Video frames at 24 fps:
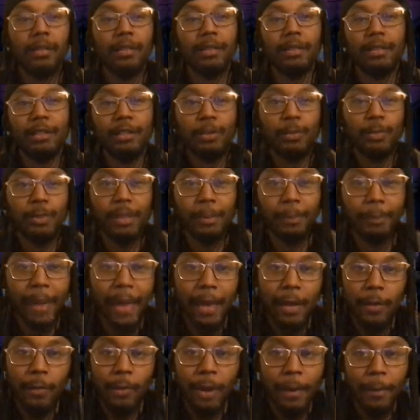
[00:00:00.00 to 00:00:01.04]
This was a
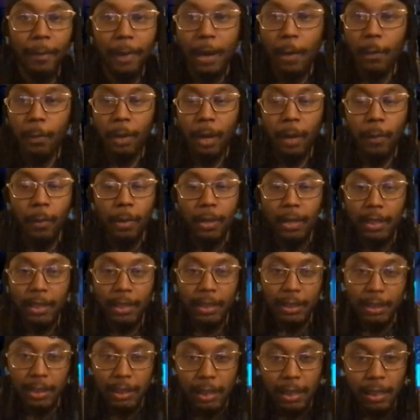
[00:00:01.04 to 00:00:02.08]
battle I, I, I wanted to
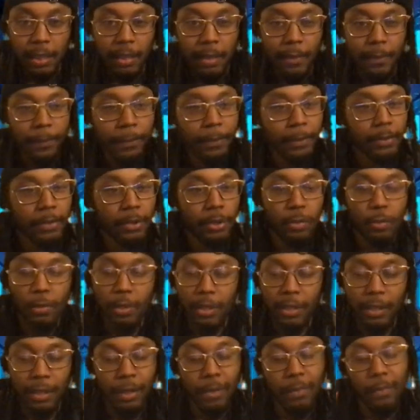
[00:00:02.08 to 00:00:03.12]
see.
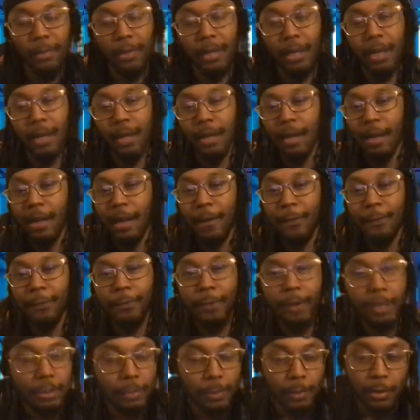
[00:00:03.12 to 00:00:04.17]
Tori Doe, I
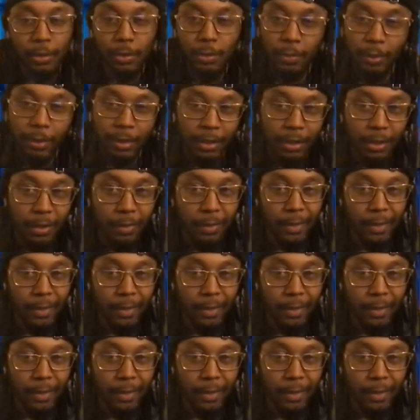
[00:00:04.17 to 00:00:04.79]
fucks with Tori Doe